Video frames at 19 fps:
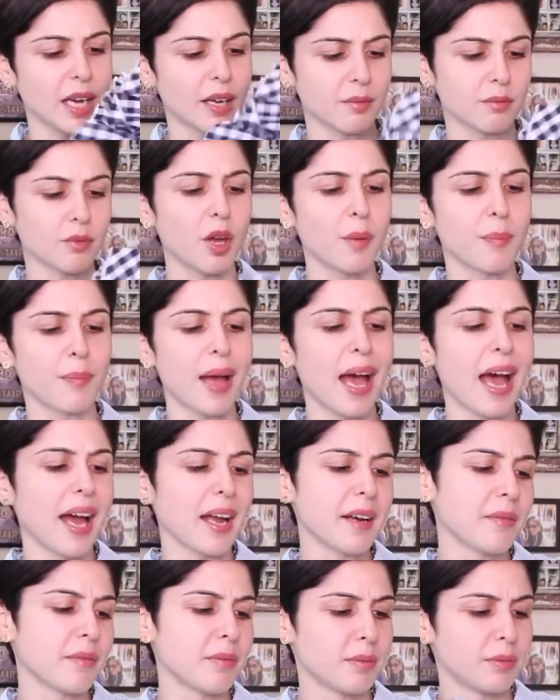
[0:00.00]
Yeah, not
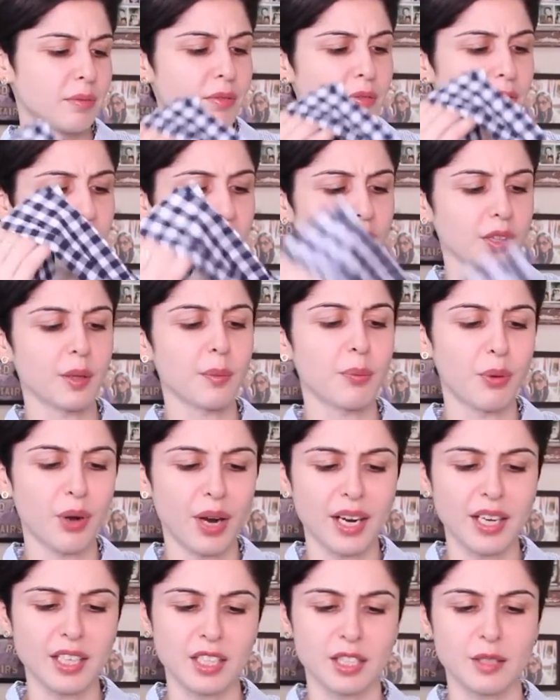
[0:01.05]
bad for the
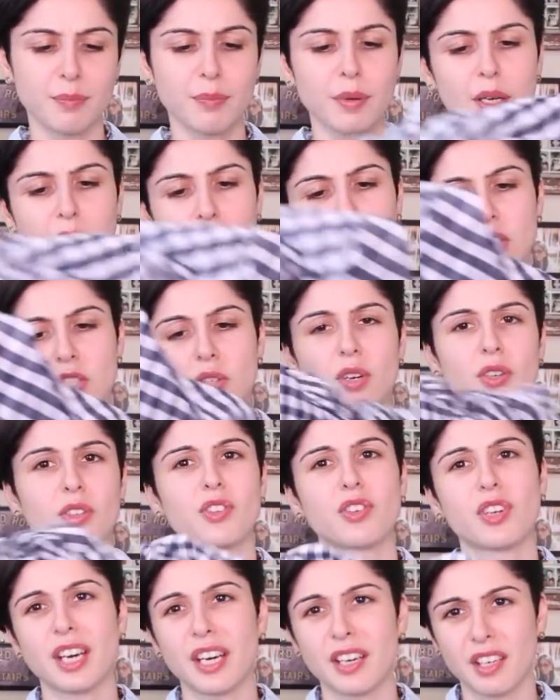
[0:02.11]
price, but it's not
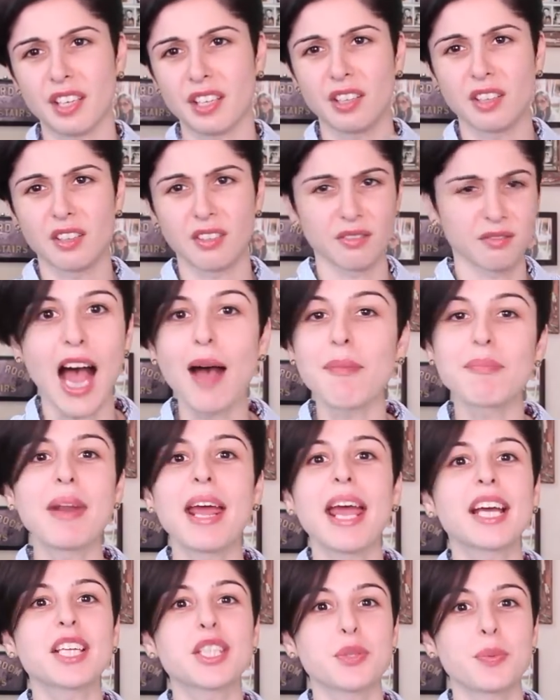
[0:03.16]
great either. Up
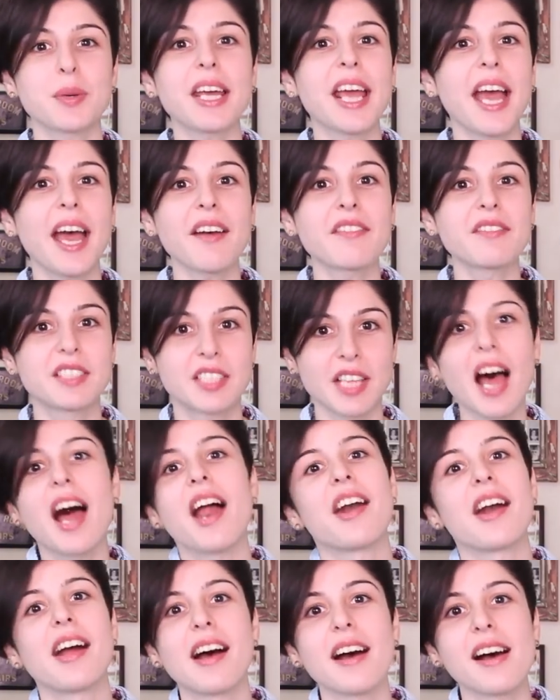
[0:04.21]
next, we have
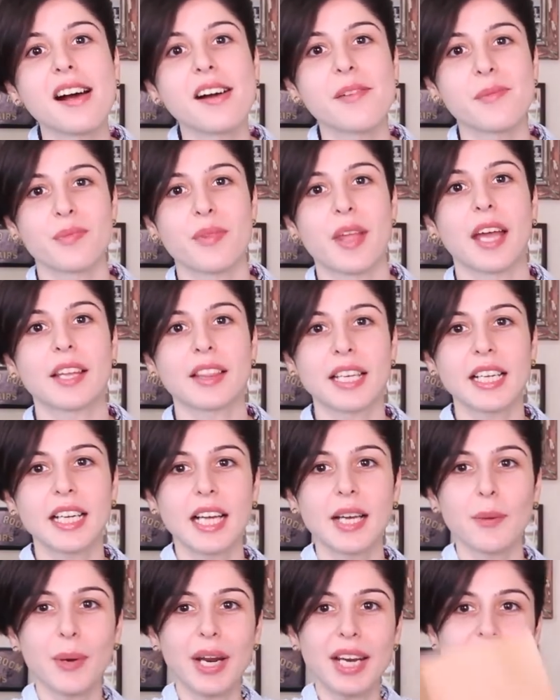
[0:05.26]
Zara. I think
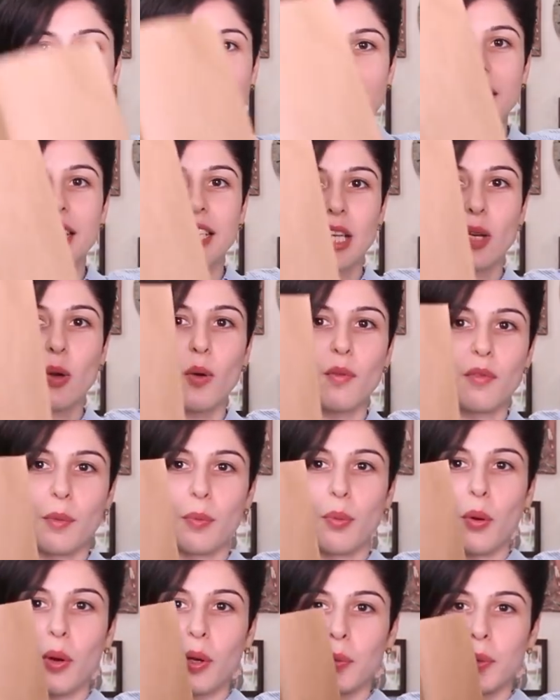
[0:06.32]
I went a little
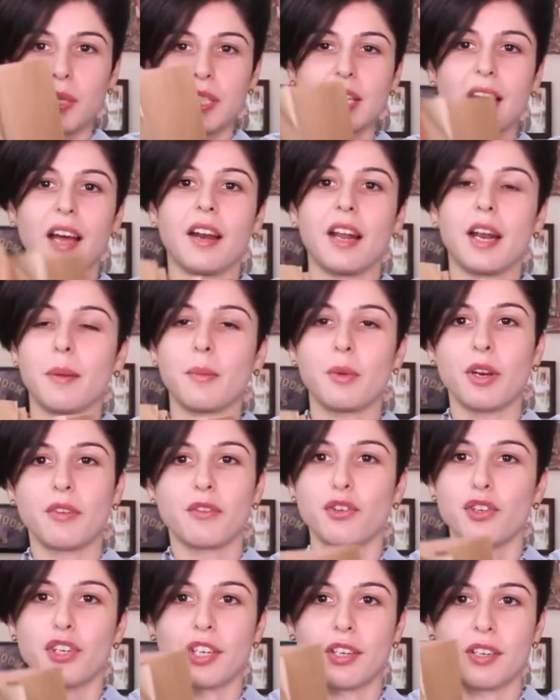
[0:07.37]
overboard with Zara and I'm going
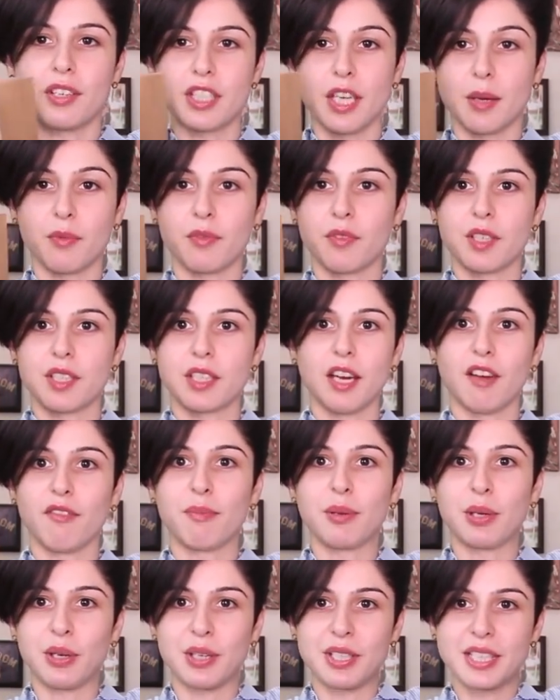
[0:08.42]
to return some of this stuff
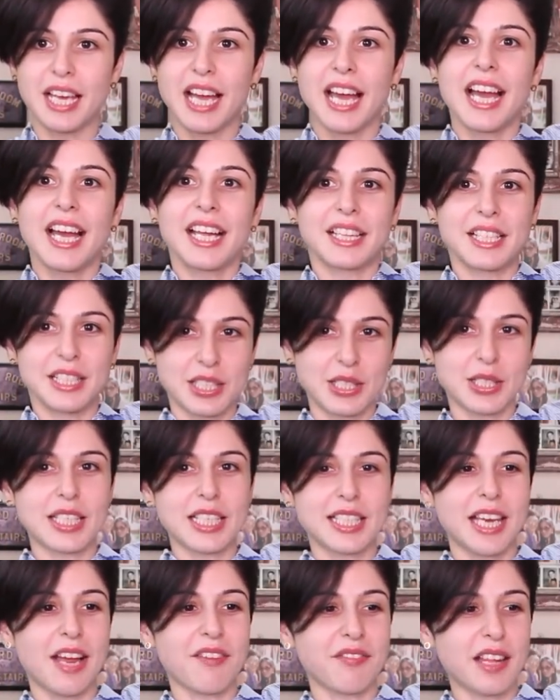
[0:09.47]
because this is the
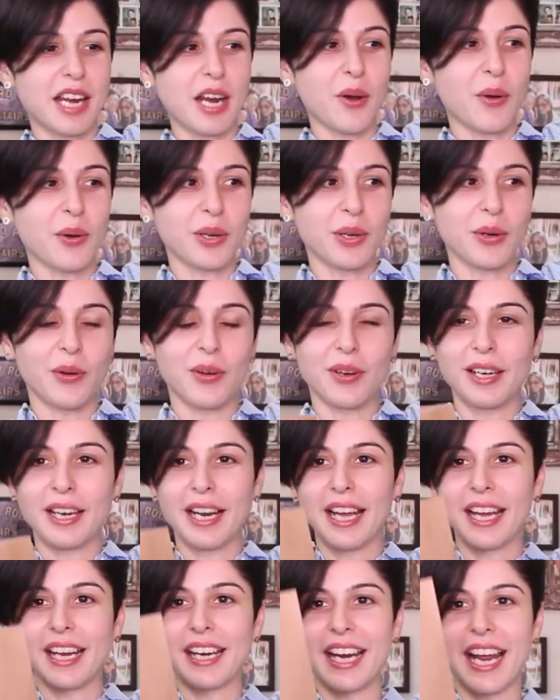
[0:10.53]
stuff that I ordered
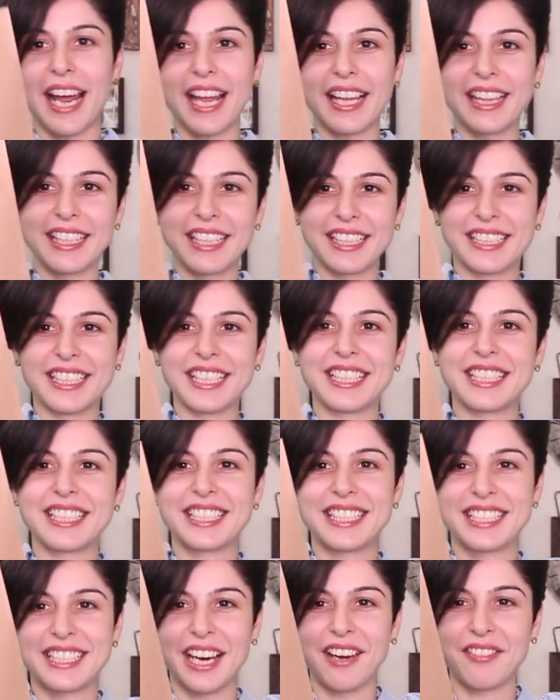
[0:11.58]
online and this is
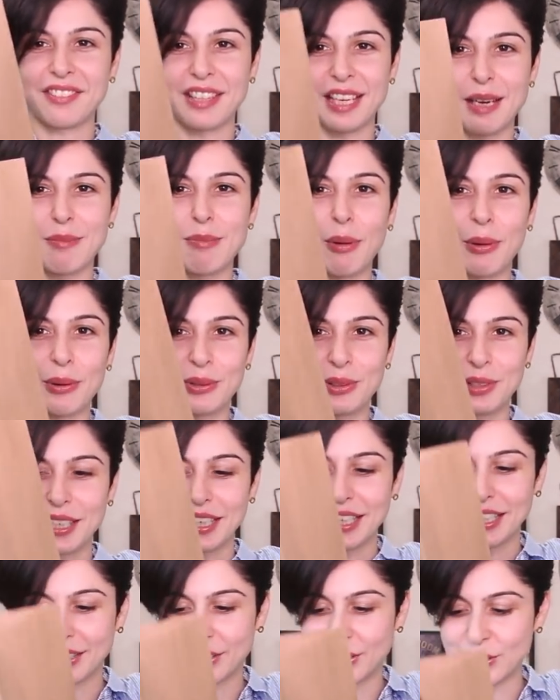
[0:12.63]
stuff that I bought
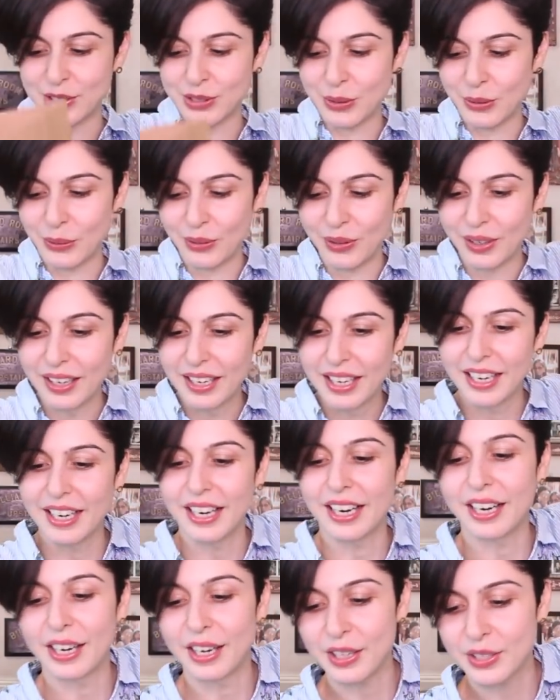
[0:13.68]
today in the store.
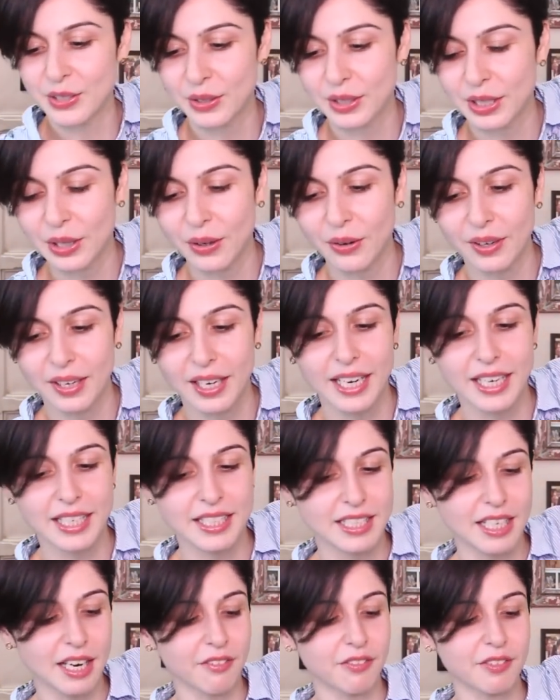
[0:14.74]
Uh, so the online
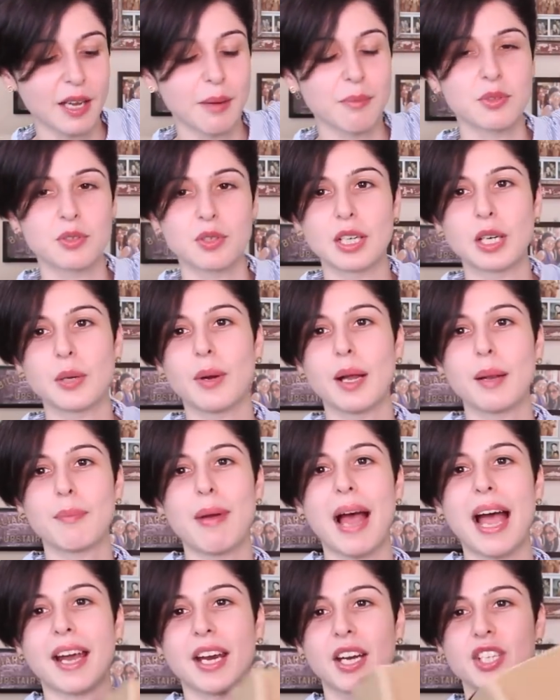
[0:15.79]
stuff comes really well
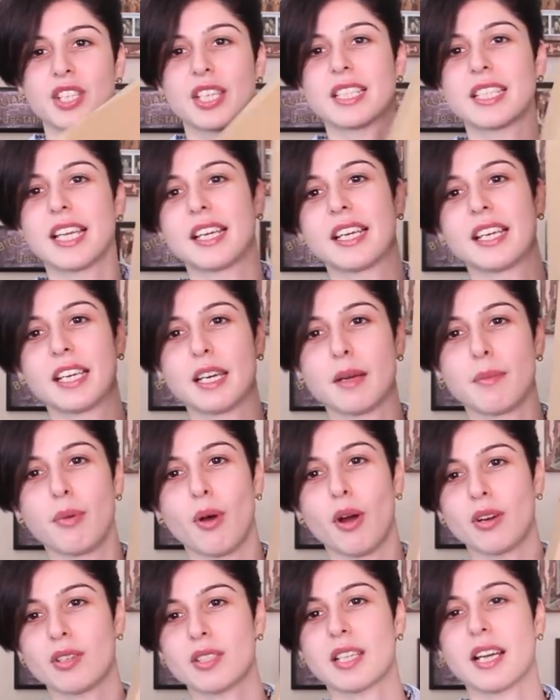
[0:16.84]
packaged. They send it in a
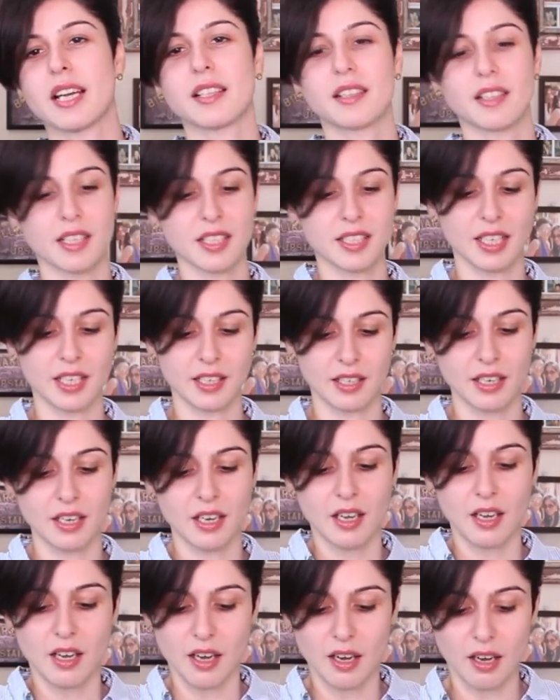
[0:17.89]
box like this and
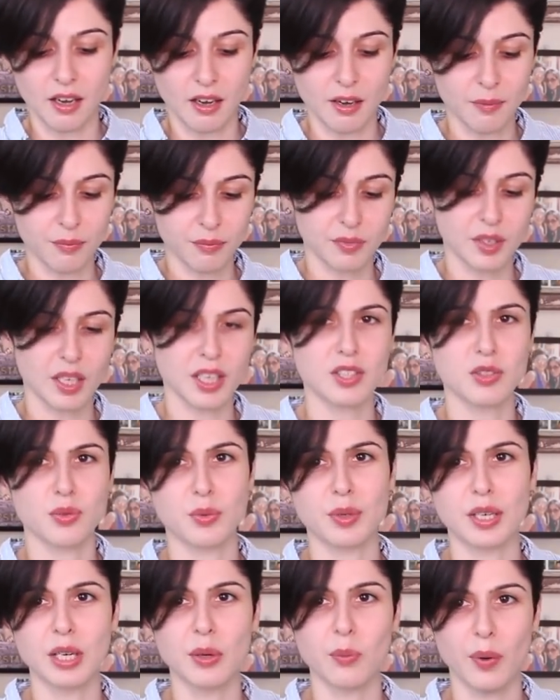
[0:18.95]
um, it's
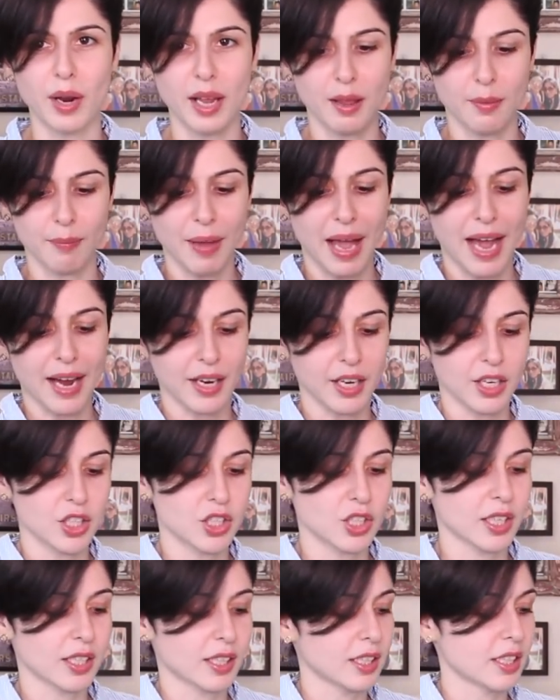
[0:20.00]
really well
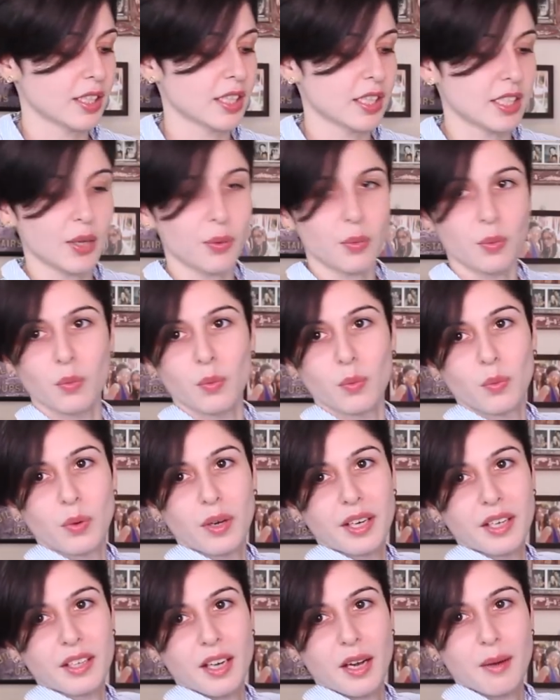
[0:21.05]
packaged. Like, this is
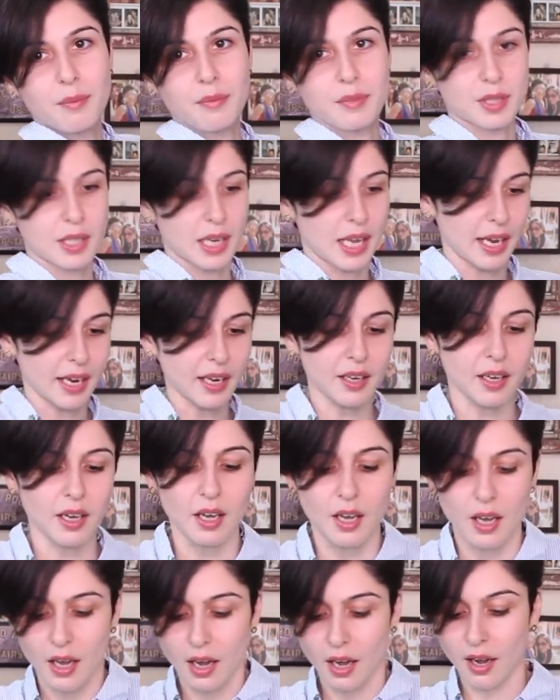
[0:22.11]
what it comes like.
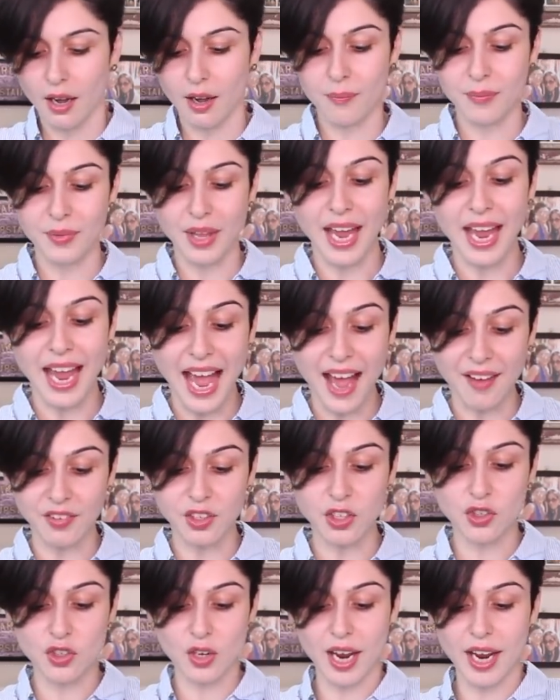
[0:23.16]
Um, I
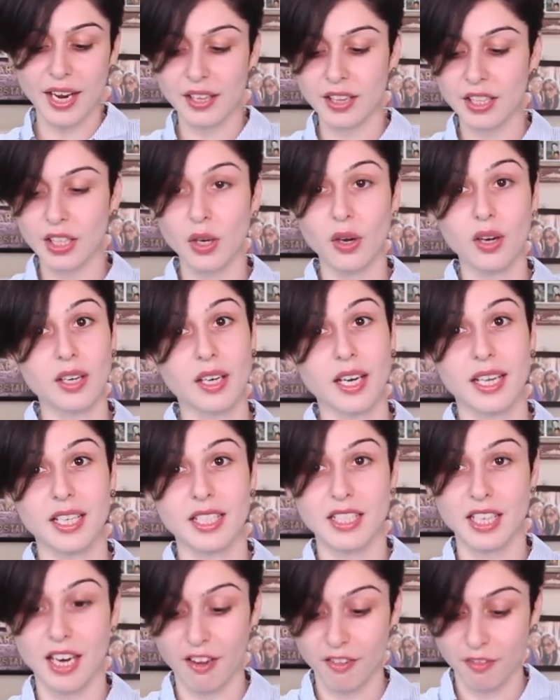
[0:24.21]
haven't tried the online
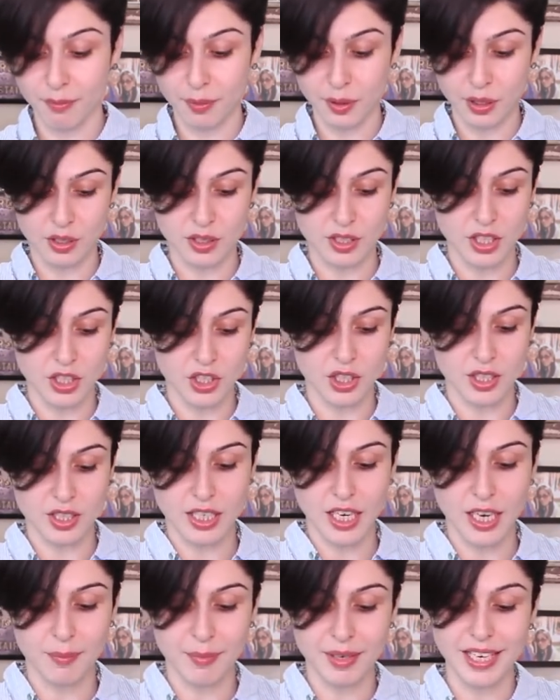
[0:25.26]
stuff because it
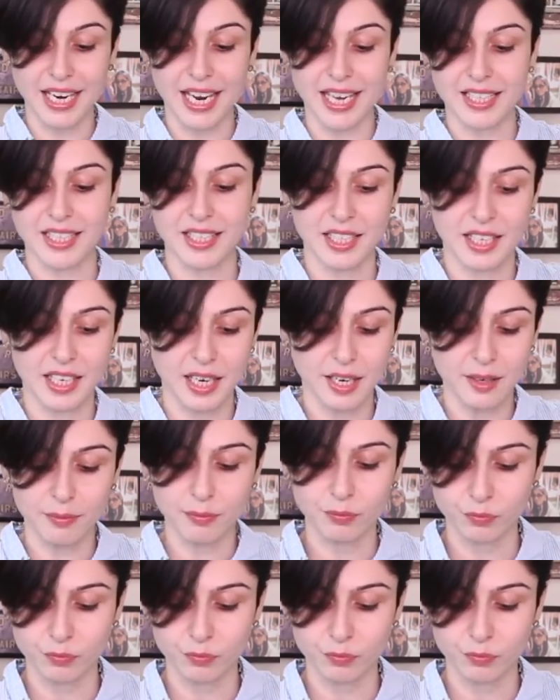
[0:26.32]
just came in yesterday.